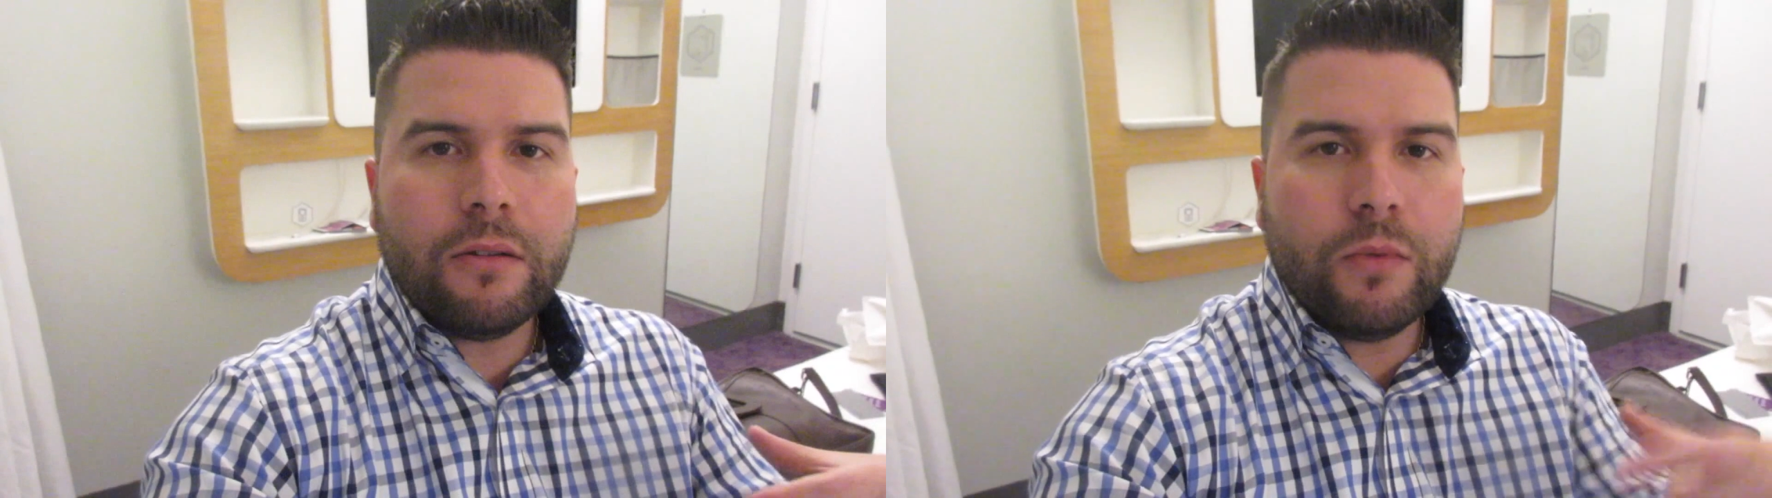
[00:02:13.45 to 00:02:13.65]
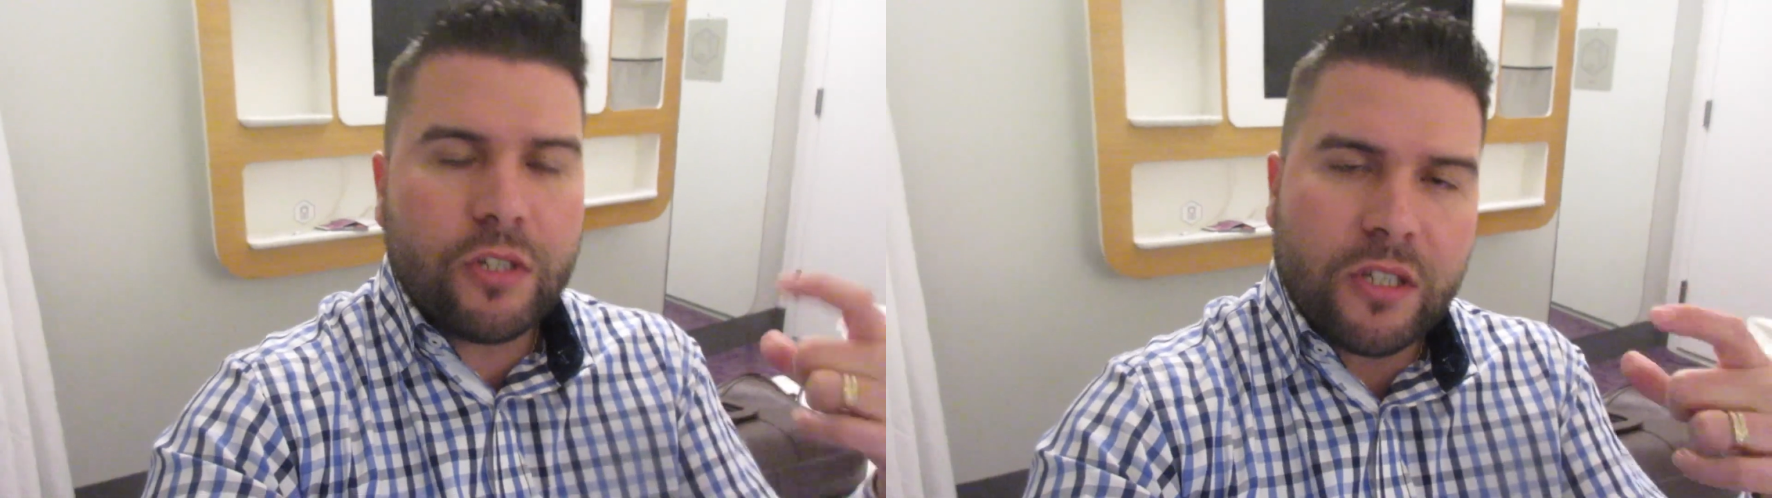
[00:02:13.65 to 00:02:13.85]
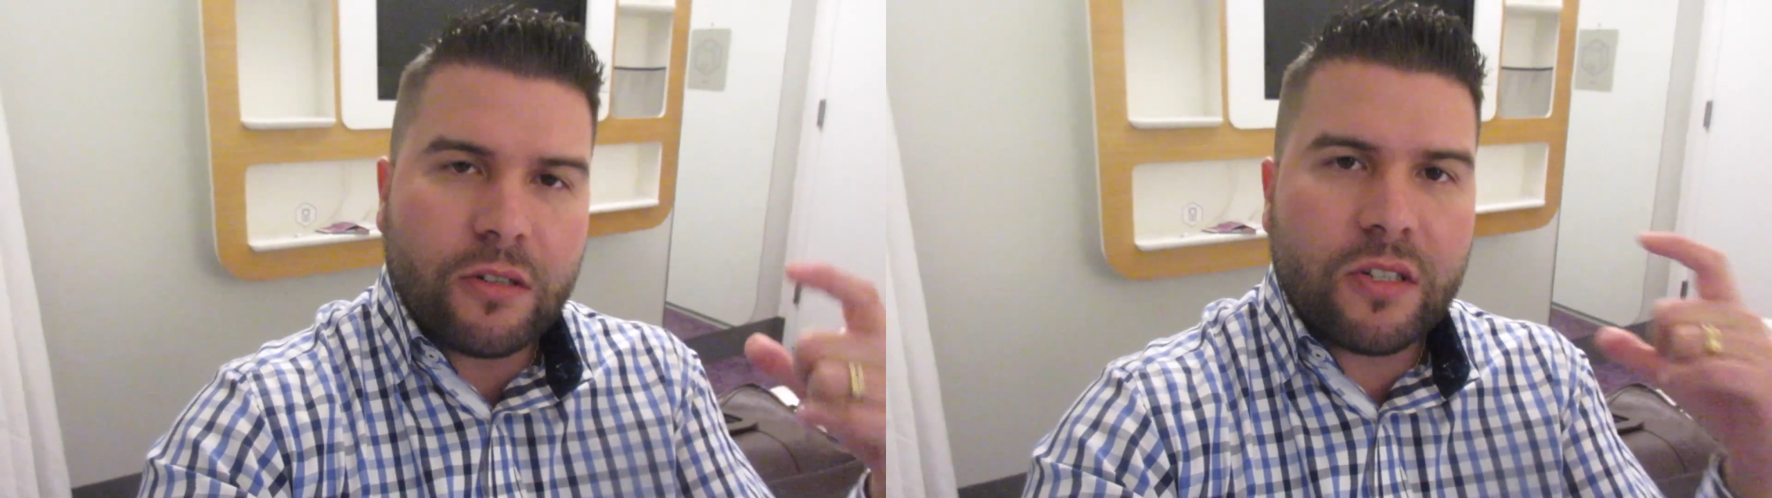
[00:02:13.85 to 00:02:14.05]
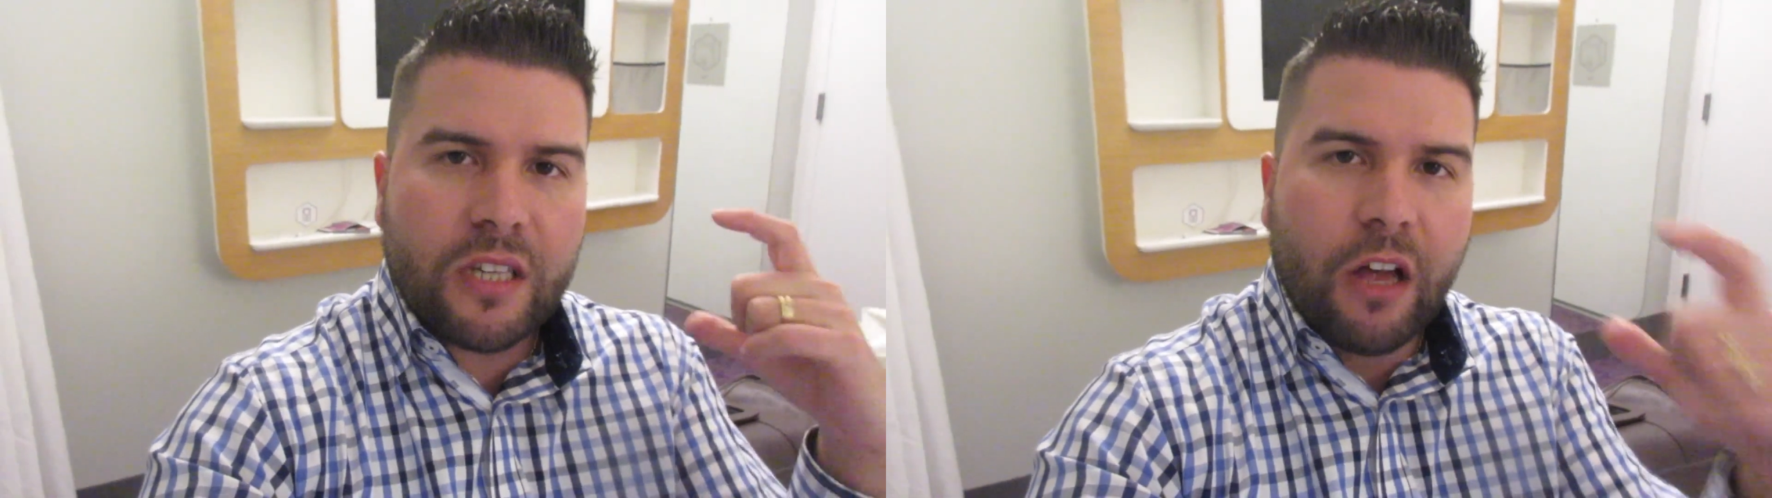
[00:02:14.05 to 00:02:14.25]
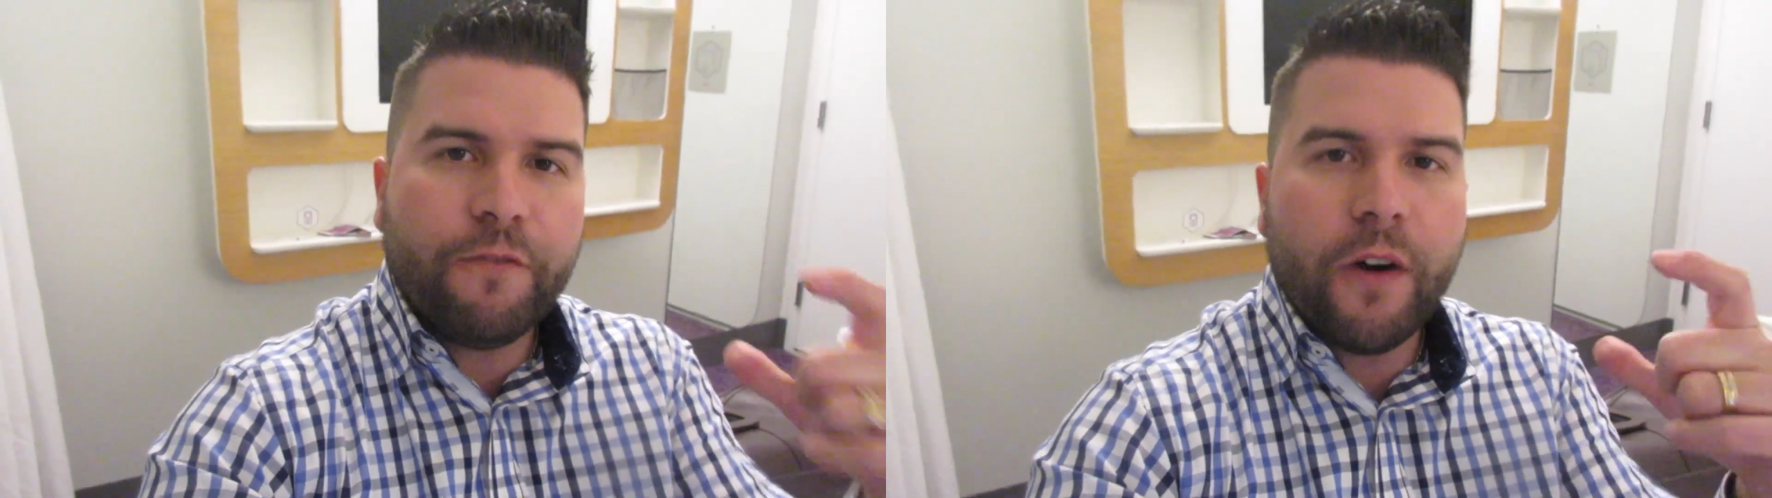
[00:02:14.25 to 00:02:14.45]
which is their
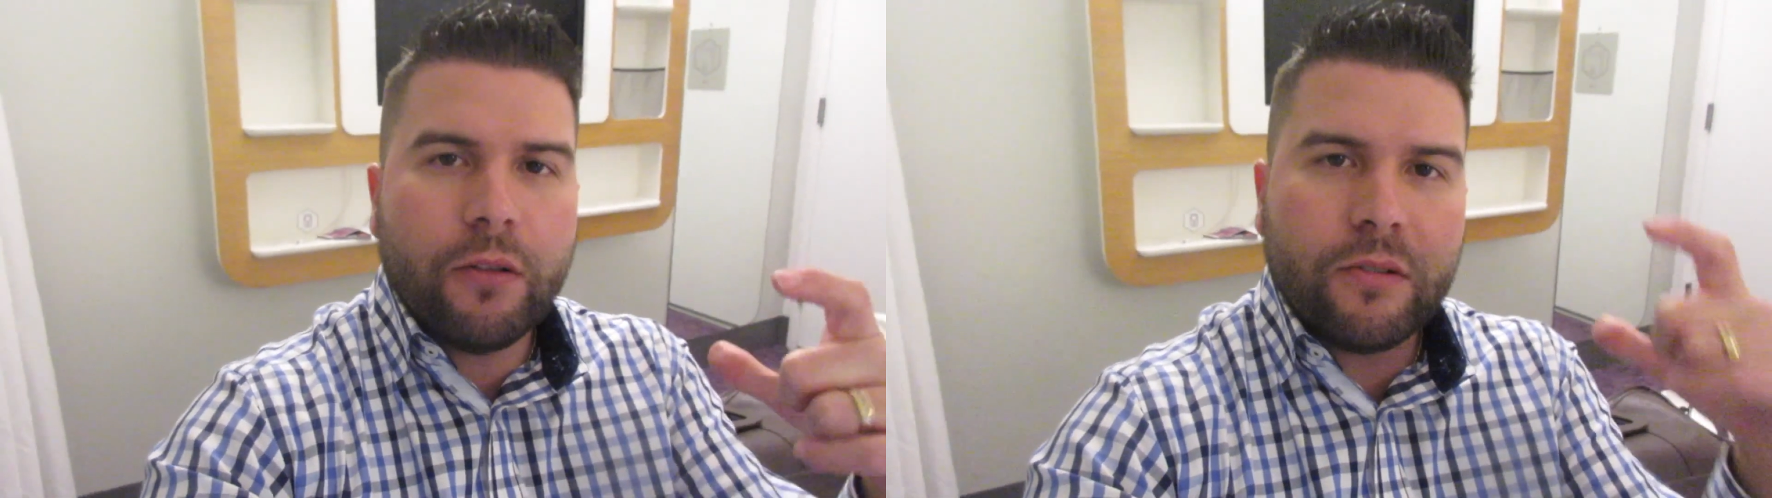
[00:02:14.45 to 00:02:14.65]
cell phone,